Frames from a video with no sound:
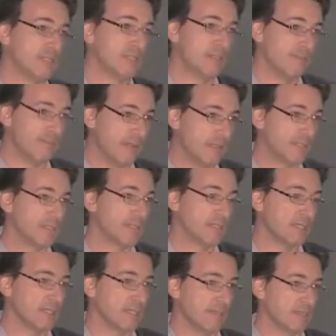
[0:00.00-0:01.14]
I think another
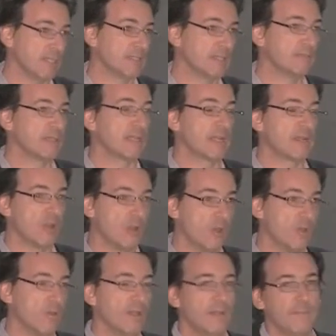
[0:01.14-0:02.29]
area is defense
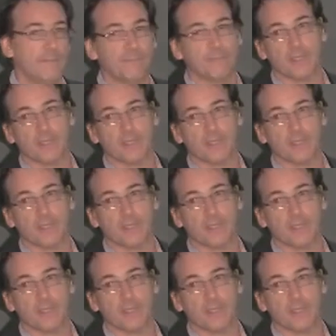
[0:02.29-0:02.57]
systems,